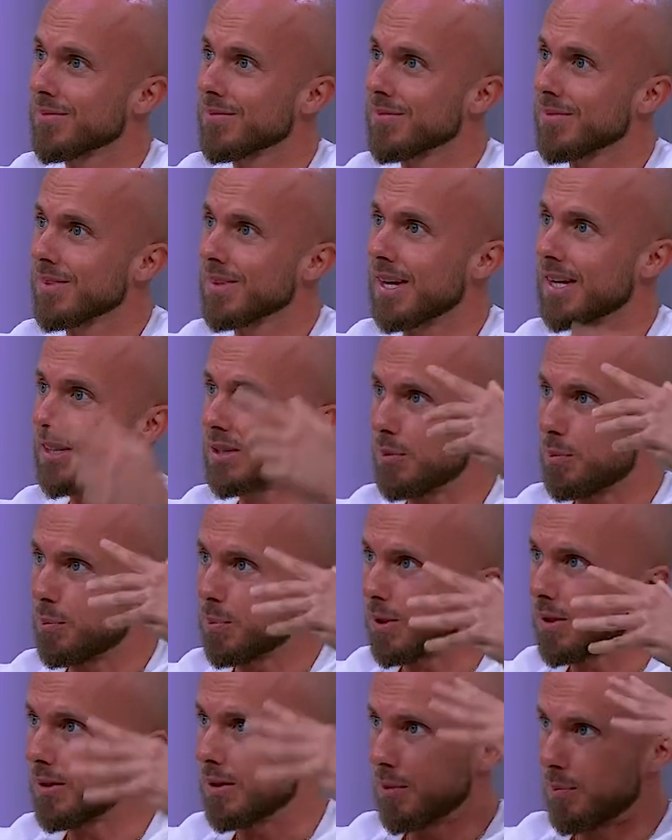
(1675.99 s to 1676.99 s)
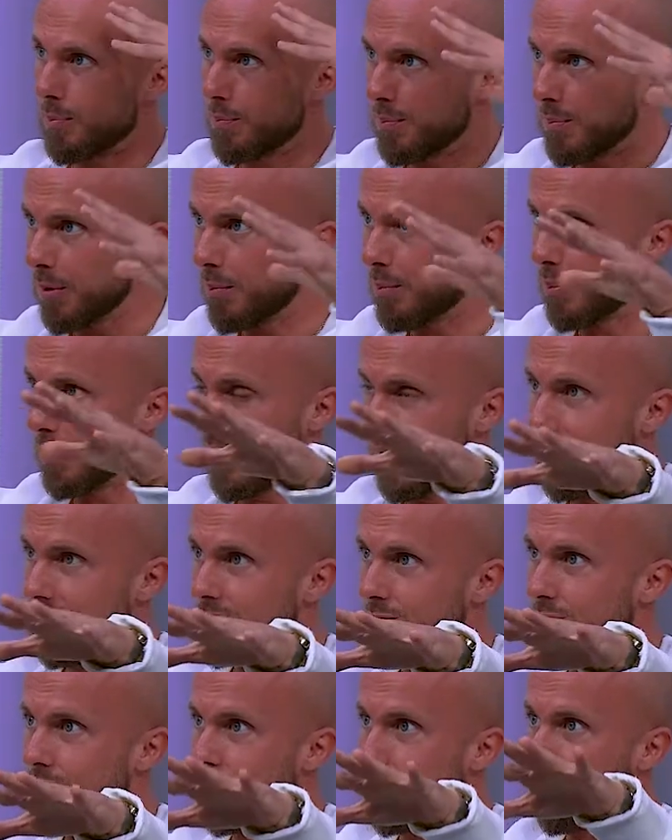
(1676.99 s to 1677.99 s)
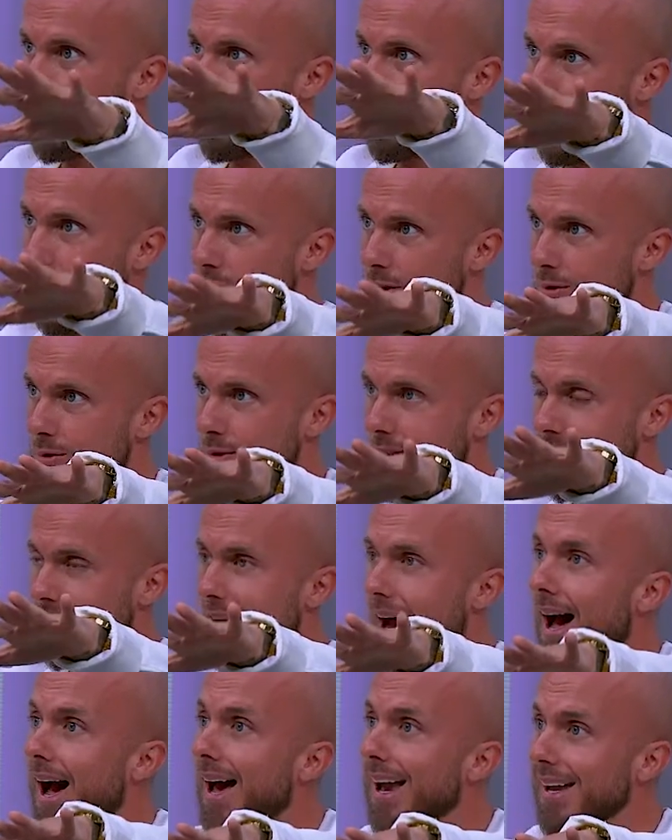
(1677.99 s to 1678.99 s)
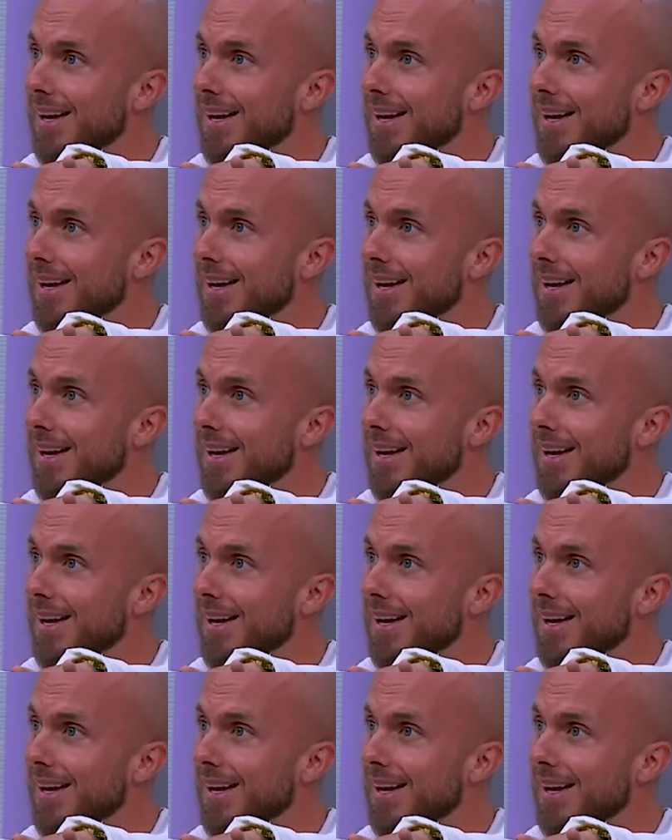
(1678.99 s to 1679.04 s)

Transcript: Like the place where your brother died.